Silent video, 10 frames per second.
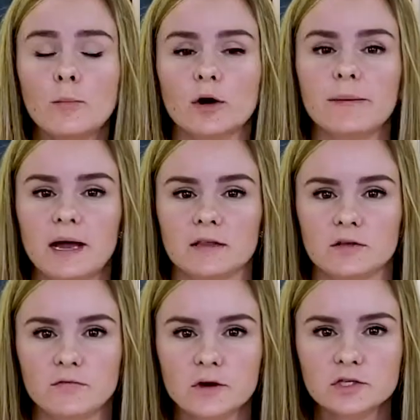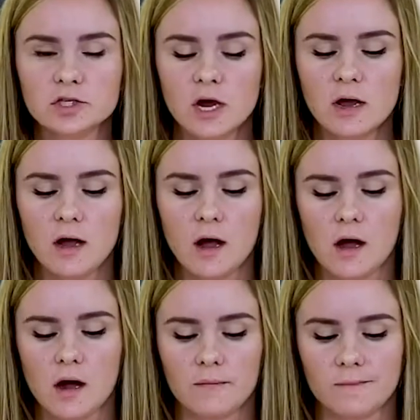put it back in the fridge
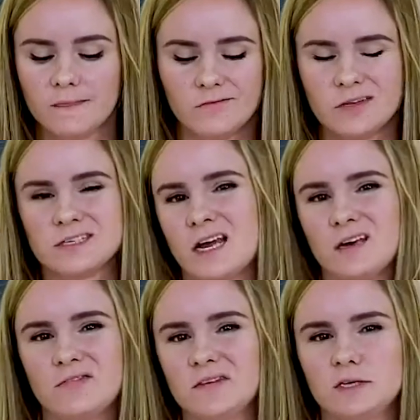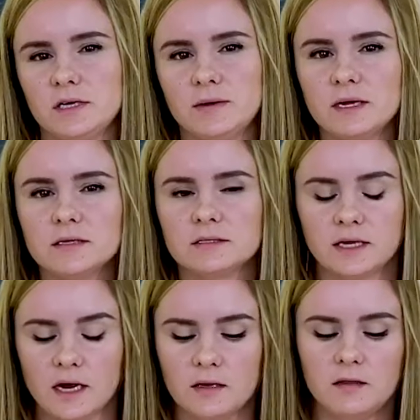for like 10-15 minutes.
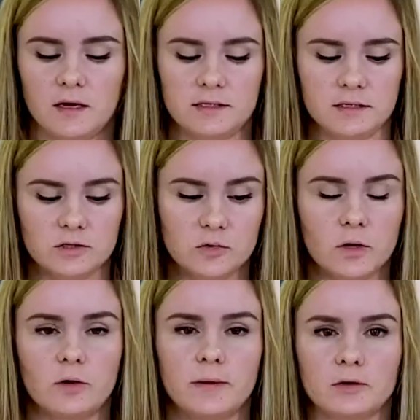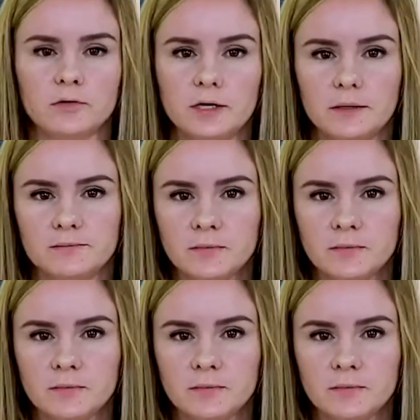Again, the idea is you want your buttercream